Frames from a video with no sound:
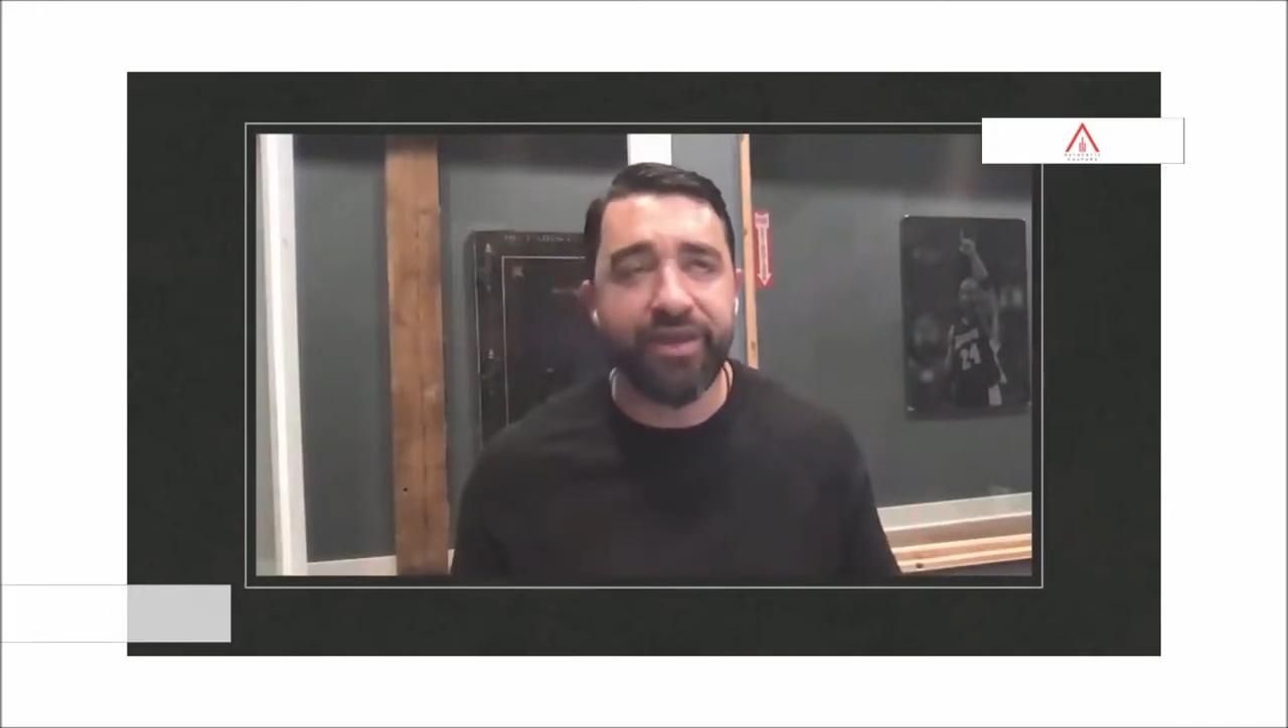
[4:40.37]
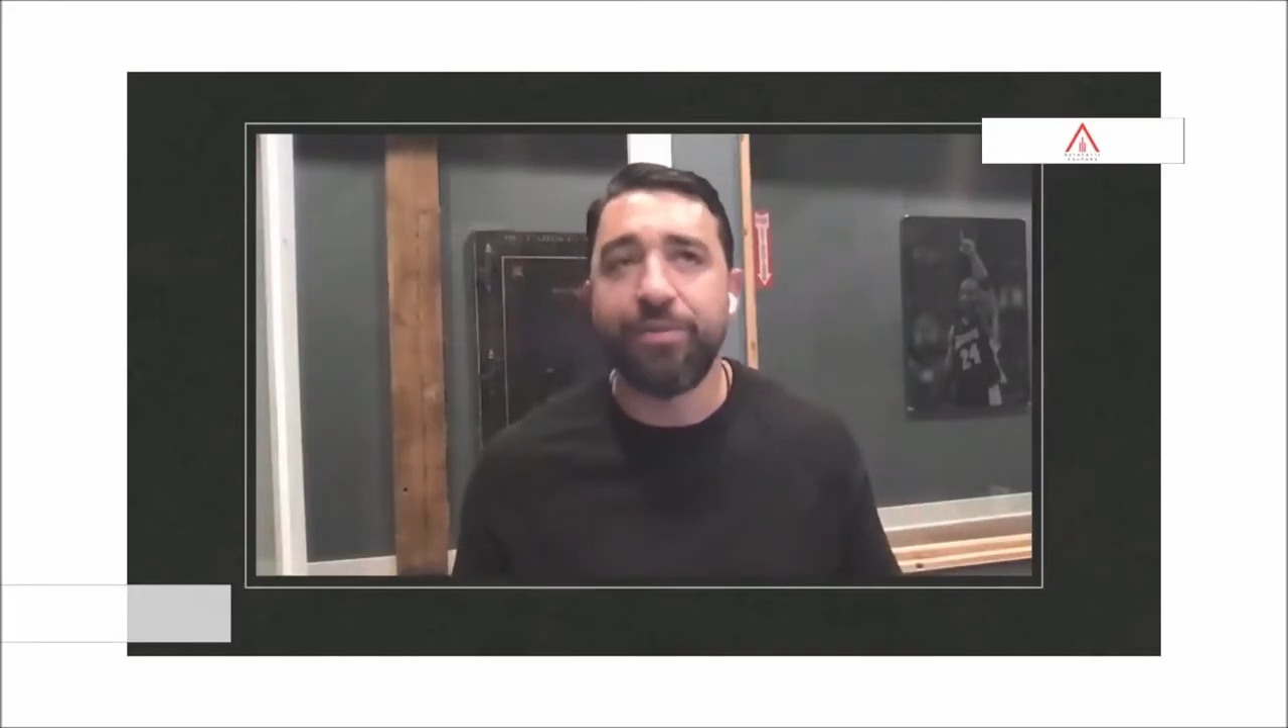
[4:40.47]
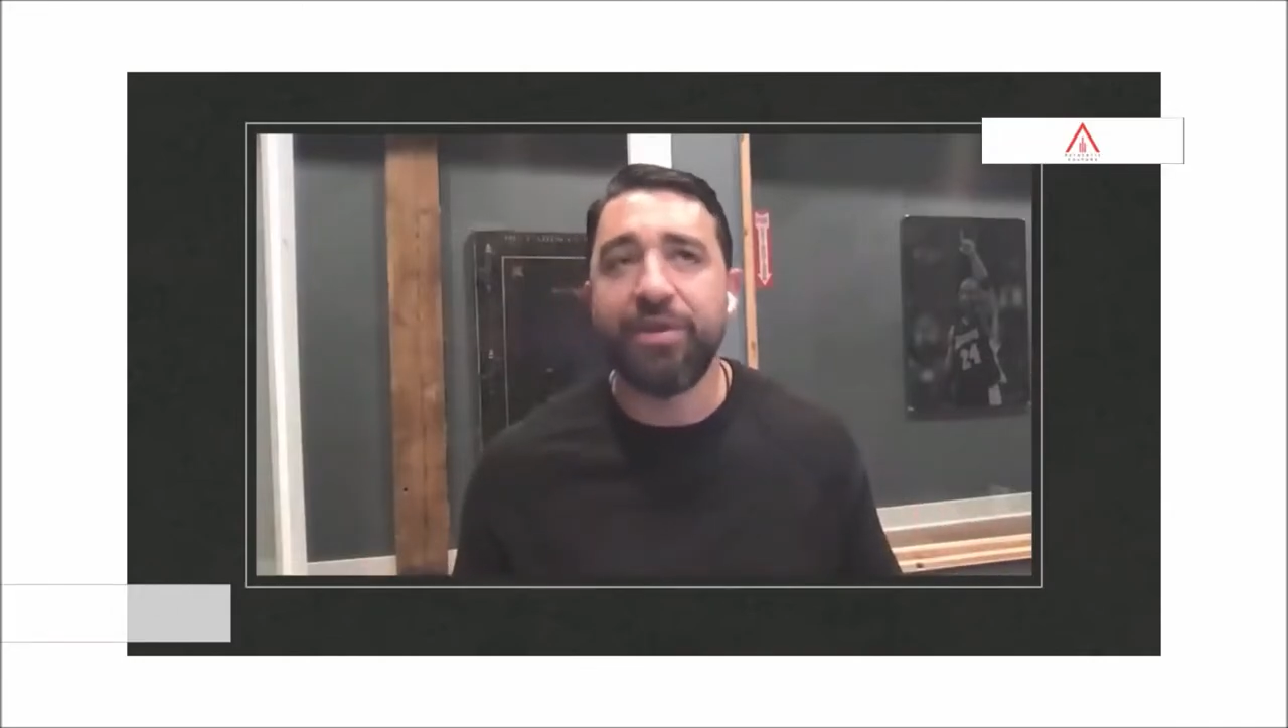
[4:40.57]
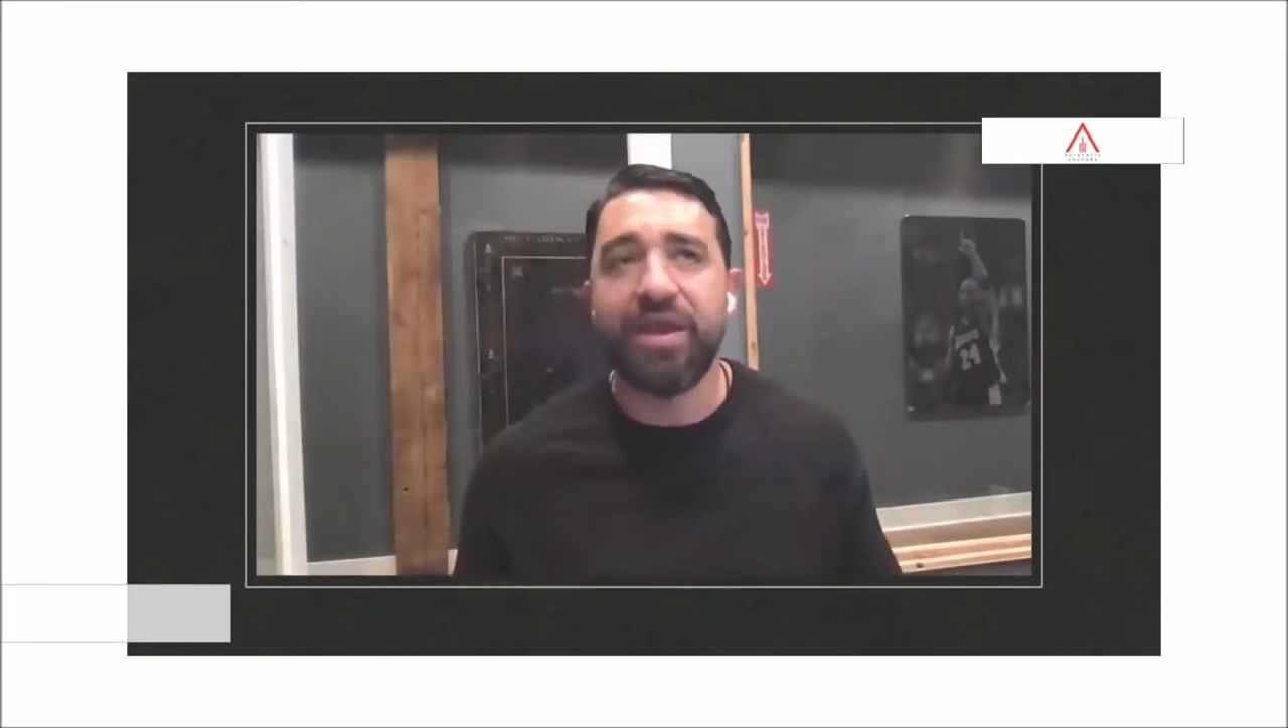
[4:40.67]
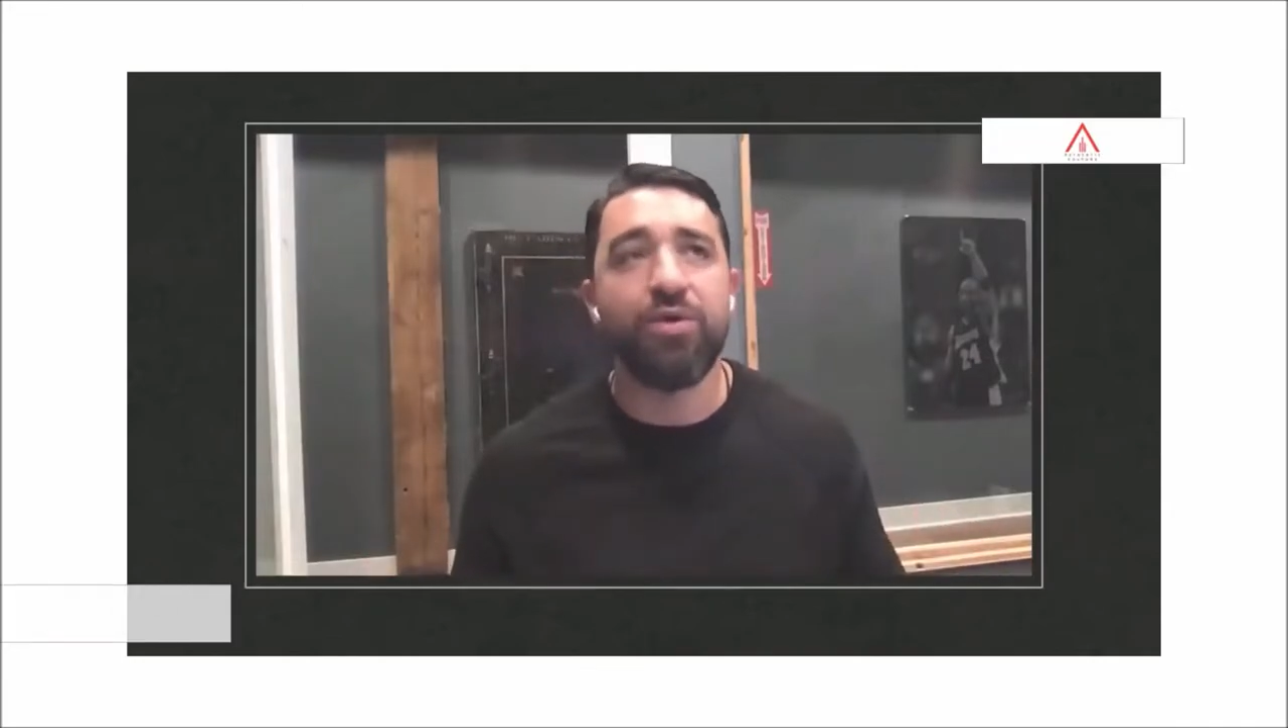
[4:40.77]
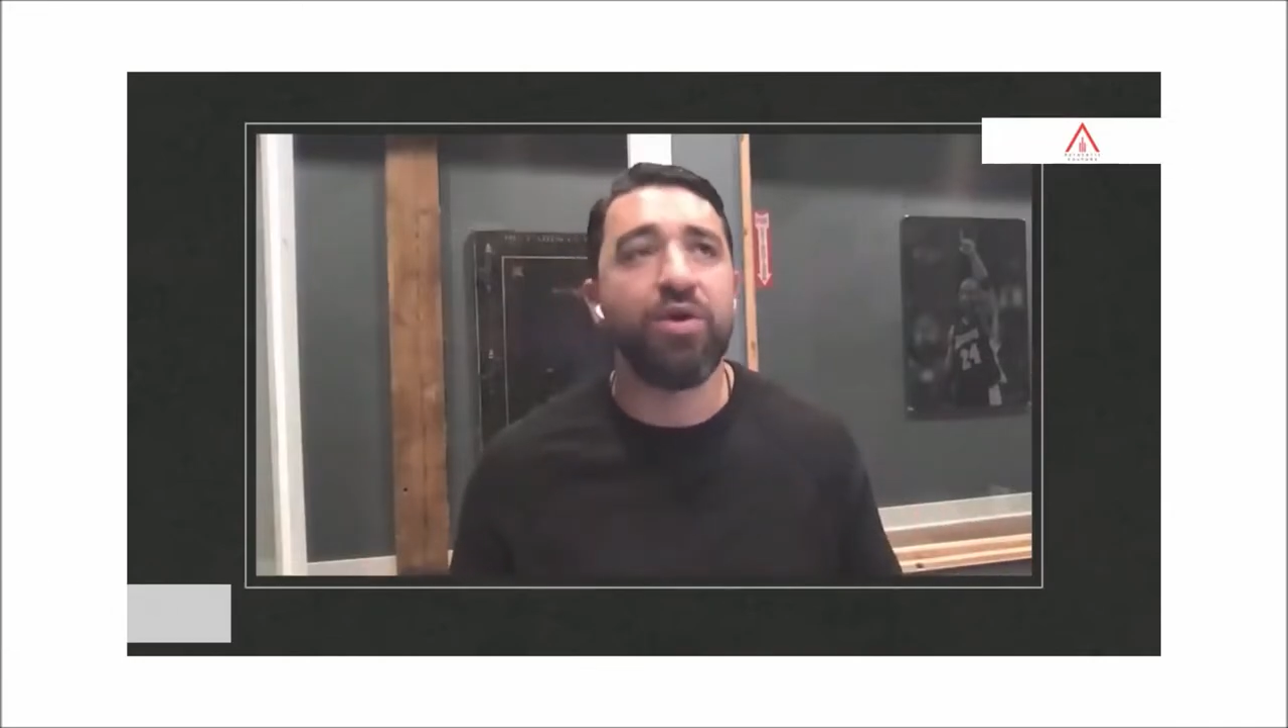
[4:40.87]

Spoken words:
that could be